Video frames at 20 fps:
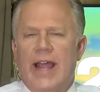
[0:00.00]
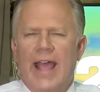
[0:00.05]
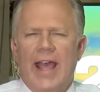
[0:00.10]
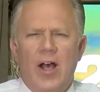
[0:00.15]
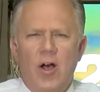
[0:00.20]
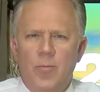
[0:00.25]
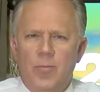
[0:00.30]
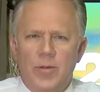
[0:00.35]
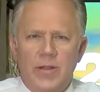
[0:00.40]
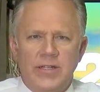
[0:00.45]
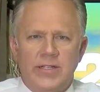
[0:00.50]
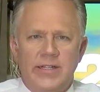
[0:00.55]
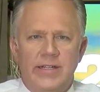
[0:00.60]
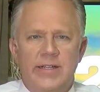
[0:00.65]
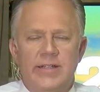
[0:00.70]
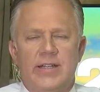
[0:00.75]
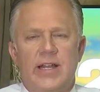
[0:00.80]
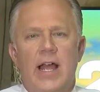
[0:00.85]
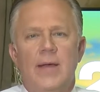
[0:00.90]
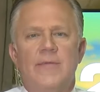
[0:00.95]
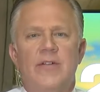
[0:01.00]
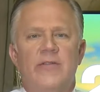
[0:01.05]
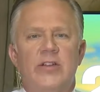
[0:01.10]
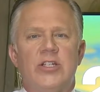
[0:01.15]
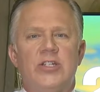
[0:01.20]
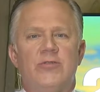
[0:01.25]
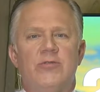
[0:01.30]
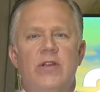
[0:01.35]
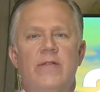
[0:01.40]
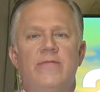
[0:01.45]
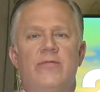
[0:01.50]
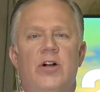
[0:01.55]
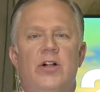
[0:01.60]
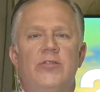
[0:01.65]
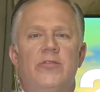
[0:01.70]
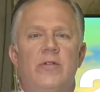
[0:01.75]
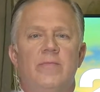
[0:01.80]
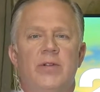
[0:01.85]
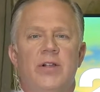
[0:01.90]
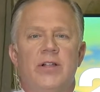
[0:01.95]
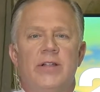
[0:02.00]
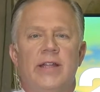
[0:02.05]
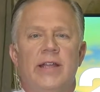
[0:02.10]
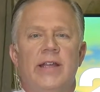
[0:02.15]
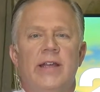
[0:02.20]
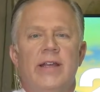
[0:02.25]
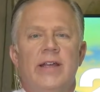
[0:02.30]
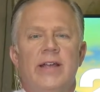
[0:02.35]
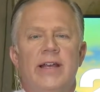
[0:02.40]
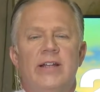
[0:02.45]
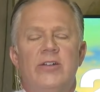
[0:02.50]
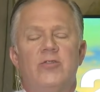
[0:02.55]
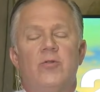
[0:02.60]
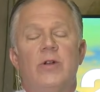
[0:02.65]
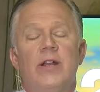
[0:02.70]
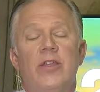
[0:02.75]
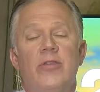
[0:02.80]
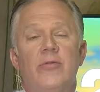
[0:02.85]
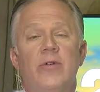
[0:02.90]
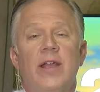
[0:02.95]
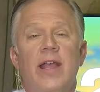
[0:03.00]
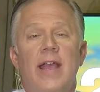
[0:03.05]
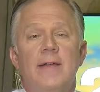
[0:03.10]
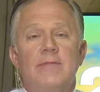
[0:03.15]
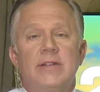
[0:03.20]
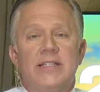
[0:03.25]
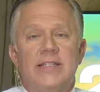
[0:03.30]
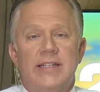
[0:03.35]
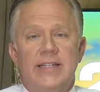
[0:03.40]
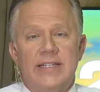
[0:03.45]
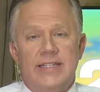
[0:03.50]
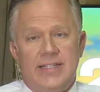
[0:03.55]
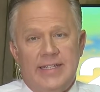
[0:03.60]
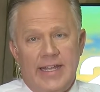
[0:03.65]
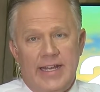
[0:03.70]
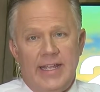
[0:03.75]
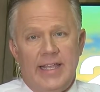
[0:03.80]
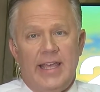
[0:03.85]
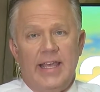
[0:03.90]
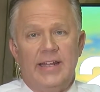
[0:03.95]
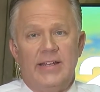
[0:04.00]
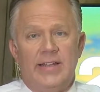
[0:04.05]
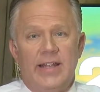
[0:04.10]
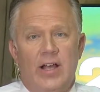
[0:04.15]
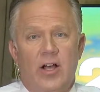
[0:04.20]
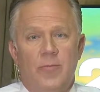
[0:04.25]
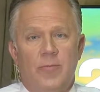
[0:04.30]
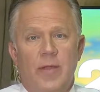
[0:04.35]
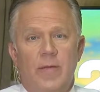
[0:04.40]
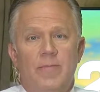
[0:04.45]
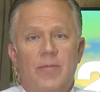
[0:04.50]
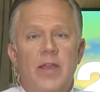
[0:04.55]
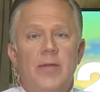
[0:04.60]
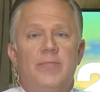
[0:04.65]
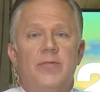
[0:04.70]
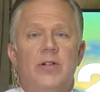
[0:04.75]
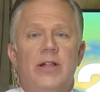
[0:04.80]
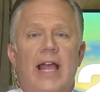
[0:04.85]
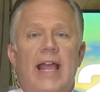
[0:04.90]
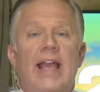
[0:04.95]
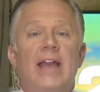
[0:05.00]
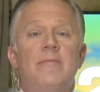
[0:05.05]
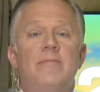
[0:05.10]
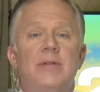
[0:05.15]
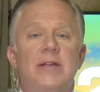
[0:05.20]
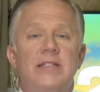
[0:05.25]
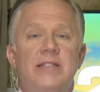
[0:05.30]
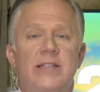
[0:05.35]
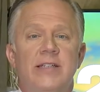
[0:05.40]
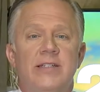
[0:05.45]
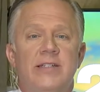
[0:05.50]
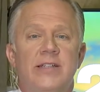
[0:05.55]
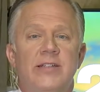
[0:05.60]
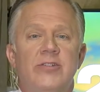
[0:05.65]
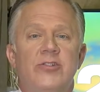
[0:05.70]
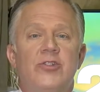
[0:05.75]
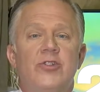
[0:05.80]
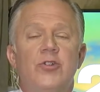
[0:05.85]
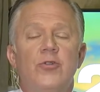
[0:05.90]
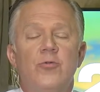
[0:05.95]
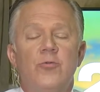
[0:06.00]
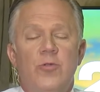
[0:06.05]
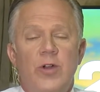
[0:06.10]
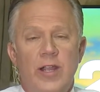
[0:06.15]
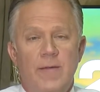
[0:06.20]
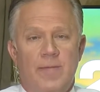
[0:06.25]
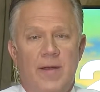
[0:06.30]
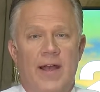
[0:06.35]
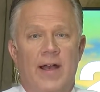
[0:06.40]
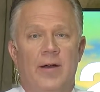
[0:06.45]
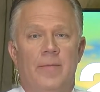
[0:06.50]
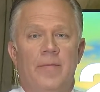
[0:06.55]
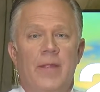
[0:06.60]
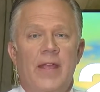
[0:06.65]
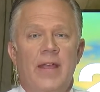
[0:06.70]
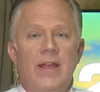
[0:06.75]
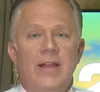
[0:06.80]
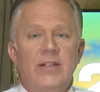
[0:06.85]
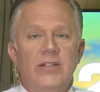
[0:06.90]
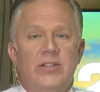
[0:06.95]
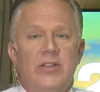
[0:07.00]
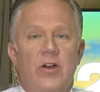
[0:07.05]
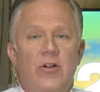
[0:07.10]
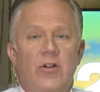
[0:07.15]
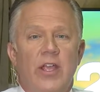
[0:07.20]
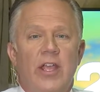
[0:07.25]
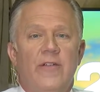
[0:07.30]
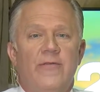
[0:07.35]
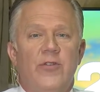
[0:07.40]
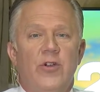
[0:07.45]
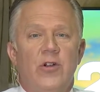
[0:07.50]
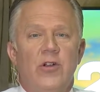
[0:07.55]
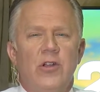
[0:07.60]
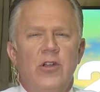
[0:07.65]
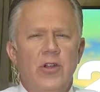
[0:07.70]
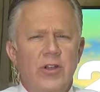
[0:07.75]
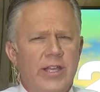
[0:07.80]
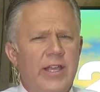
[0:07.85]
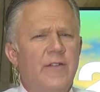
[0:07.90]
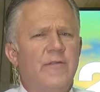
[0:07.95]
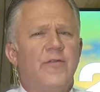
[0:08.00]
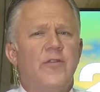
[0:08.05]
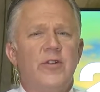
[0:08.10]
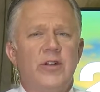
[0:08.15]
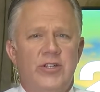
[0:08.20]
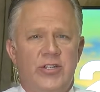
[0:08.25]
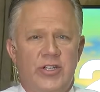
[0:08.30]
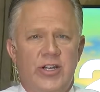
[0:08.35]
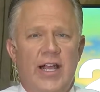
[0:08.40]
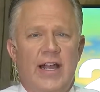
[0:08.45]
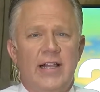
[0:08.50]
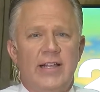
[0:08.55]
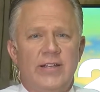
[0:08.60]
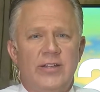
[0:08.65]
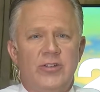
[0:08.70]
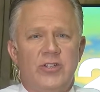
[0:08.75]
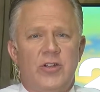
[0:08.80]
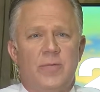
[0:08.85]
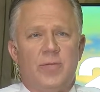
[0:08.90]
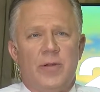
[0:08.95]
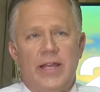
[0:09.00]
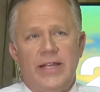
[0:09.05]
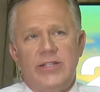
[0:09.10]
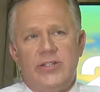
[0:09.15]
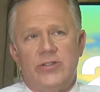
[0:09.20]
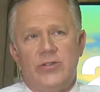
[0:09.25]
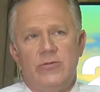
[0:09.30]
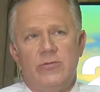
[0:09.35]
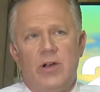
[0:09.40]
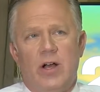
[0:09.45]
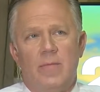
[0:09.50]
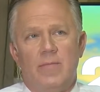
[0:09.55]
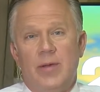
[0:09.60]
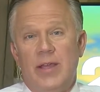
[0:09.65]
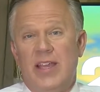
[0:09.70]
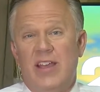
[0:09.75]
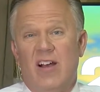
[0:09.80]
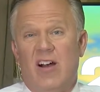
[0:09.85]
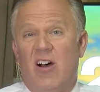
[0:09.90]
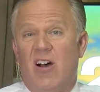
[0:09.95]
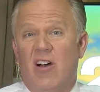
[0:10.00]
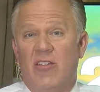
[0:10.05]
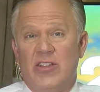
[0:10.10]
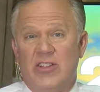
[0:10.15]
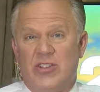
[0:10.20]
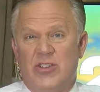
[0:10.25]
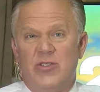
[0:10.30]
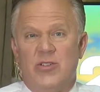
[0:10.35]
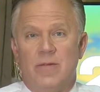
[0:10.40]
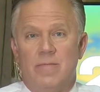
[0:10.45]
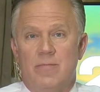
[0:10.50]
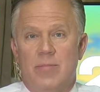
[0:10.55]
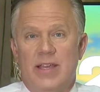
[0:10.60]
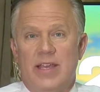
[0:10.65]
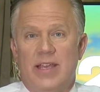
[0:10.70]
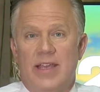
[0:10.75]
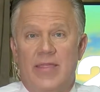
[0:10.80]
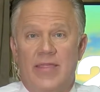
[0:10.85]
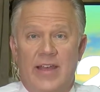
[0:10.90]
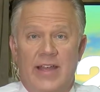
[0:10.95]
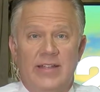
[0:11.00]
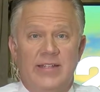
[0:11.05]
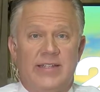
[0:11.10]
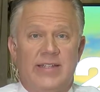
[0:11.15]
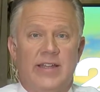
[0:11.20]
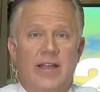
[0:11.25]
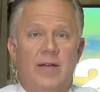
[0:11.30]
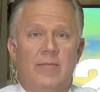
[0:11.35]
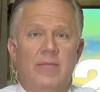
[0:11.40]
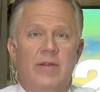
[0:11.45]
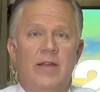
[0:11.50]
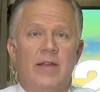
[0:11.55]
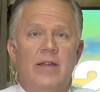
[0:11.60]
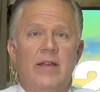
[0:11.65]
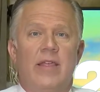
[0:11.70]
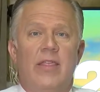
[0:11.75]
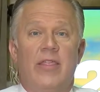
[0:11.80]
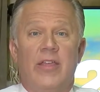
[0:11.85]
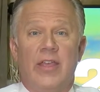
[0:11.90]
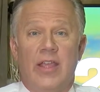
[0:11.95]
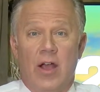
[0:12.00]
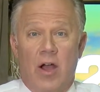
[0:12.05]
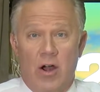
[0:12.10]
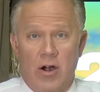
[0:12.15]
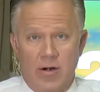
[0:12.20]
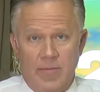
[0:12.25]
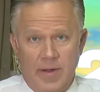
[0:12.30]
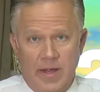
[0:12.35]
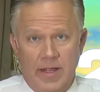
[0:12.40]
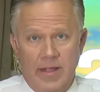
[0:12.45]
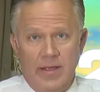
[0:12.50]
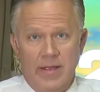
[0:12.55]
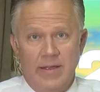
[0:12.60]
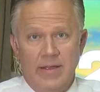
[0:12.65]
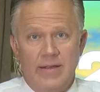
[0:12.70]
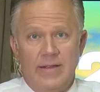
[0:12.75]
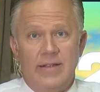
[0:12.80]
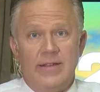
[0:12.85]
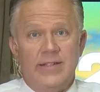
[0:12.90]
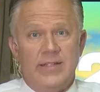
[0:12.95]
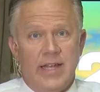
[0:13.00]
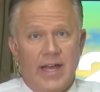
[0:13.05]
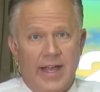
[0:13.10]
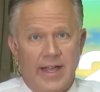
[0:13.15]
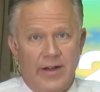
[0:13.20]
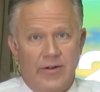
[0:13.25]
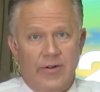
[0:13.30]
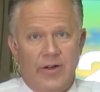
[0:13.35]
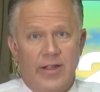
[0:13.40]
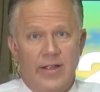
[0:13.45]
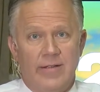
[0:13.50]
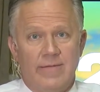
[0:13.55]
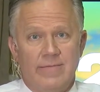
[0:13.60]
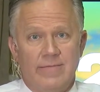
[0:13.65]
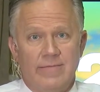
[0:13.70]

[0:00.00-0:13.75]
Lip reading: helpless in a time of extreme vulnerability. And 23ABC is dedicated to helping people and businesses to rebound. So if you're looking for a challenge, a place to, well, be all that you can be and then some, the Army is hiring.